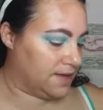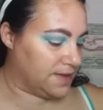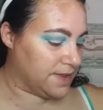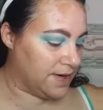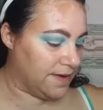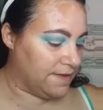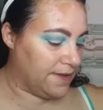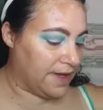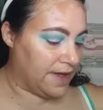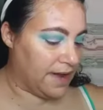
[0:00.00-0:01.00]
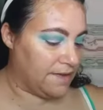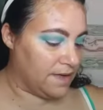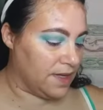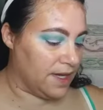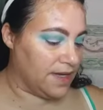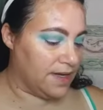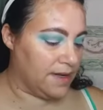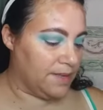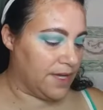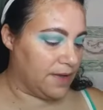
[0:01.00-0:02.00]
Sorry, I have like every light
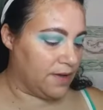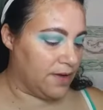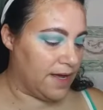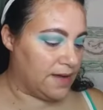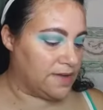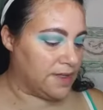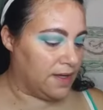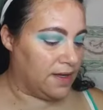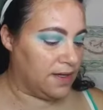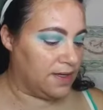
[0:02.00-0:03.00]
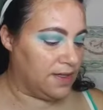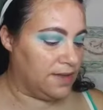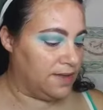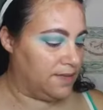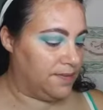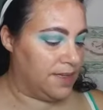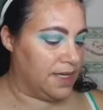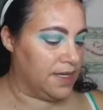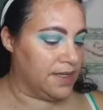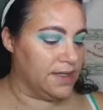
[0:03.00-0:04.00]
in my little house on
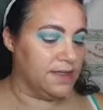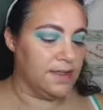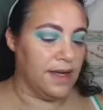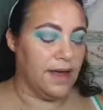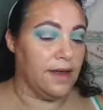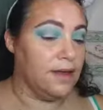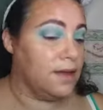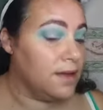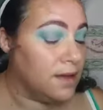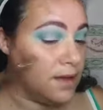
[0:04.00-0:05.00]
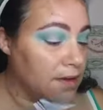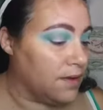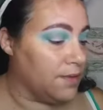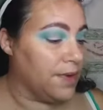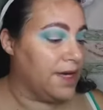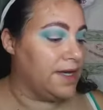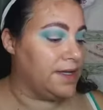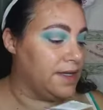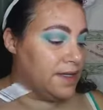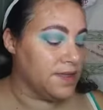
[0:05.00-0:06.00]
because, yeah, the
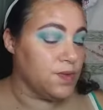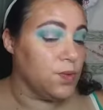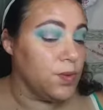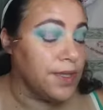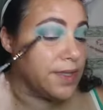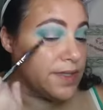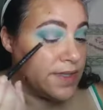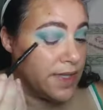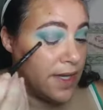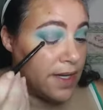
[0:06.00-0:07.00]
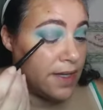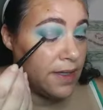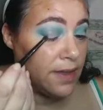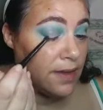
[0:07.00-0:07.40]
rain is real today.